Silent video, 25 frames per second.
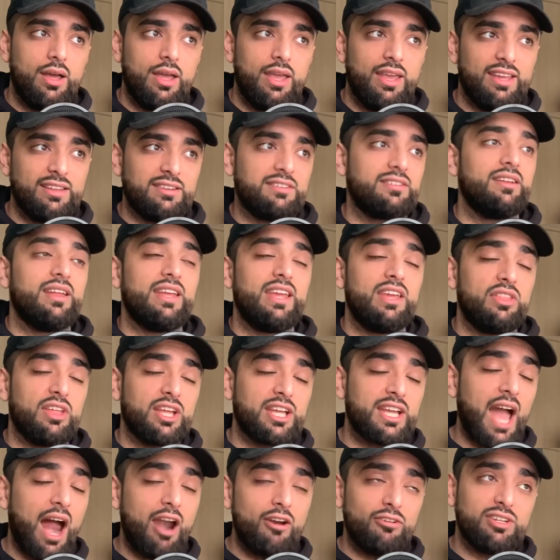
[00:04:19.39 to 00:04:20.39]
he's either
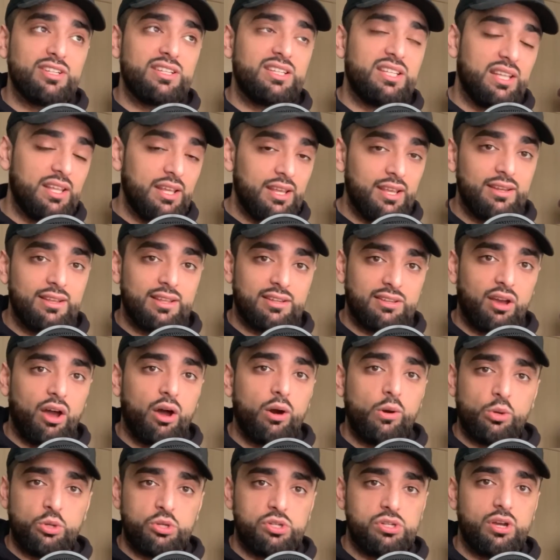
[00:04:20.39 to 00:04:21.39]
guaranteed a
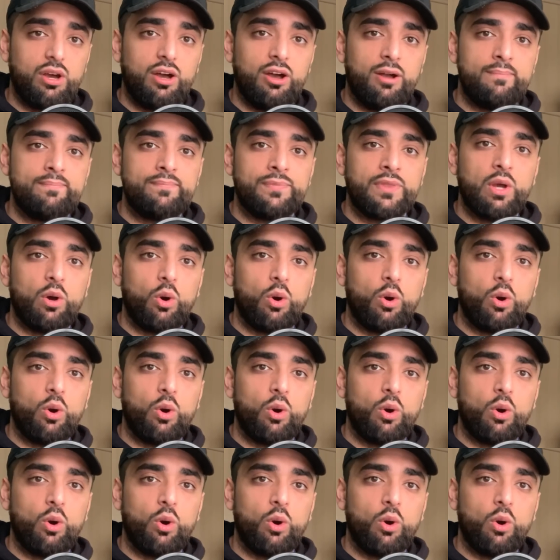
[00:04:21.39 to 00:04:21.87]
title shot,